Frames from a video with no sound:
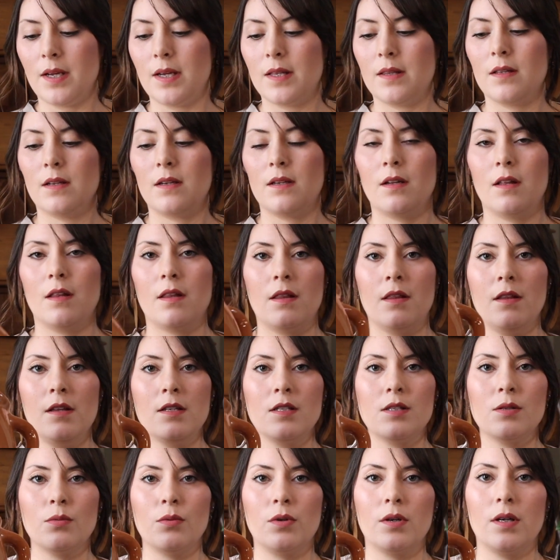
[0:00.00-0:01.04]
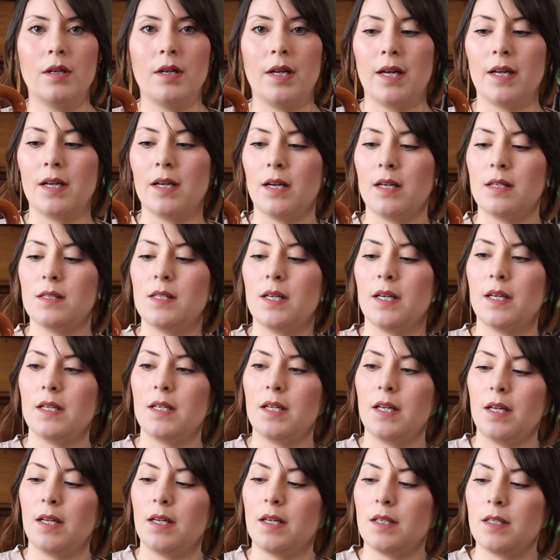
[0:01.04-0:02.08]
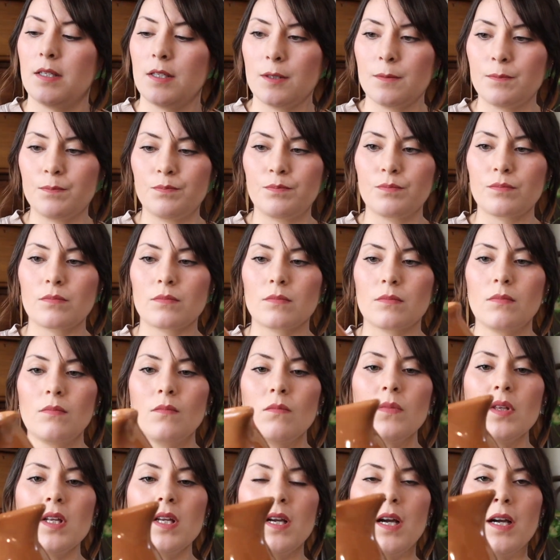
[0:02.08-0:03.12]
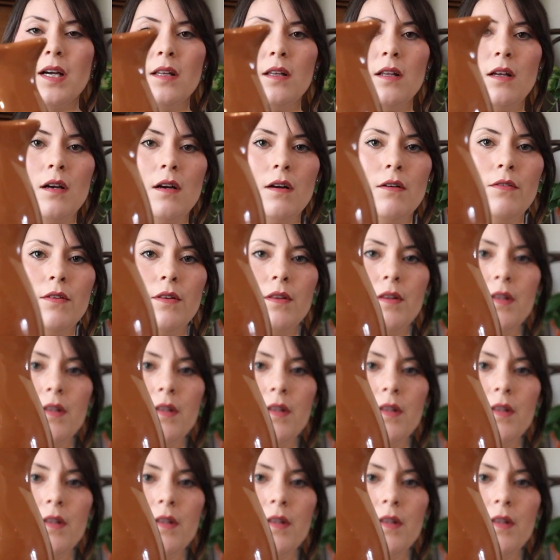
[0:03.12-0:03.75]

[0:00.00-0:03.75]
And then this one I got secondhand I love